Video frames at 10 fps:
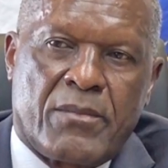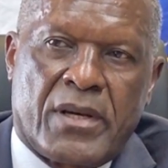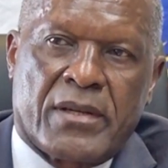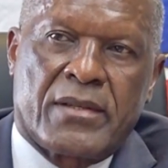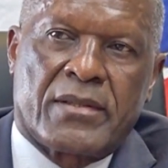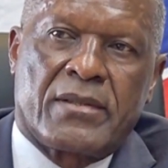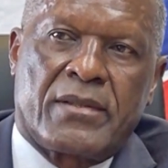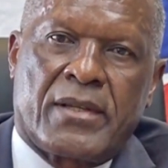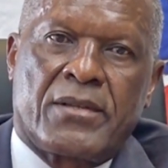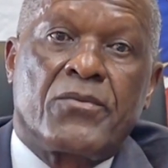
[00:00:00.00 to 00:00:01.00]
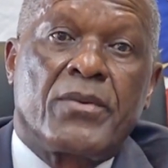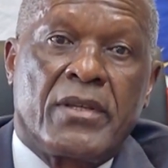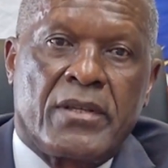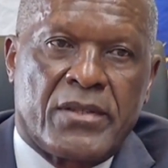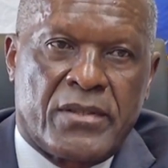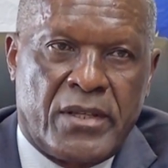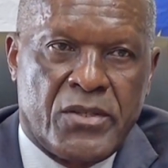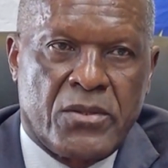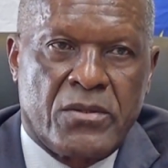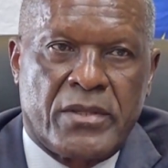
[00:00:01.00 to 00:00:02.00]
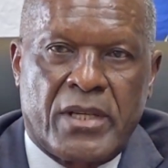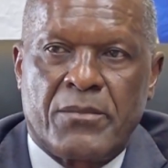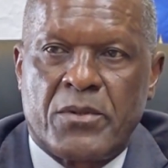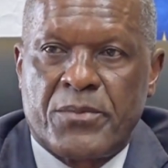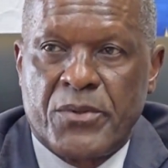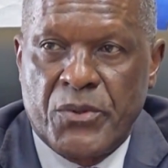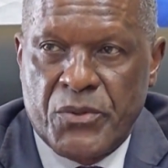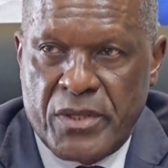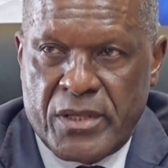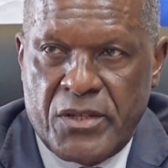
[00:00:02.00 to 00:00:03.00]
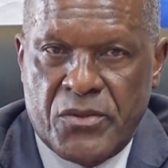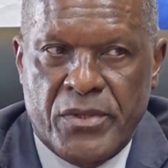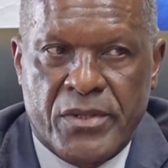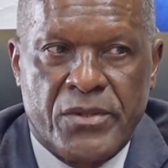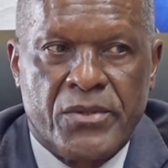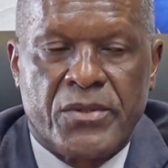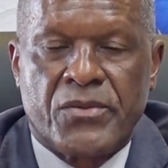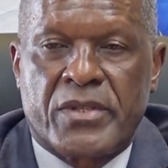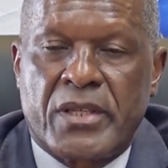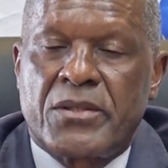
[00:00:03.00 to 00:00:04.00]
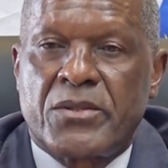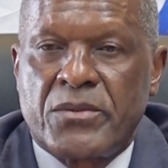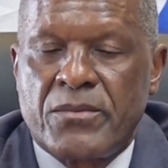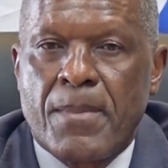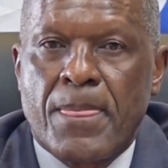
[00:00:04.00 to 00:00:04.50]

markets that we as natural diamond producer countries used to sell to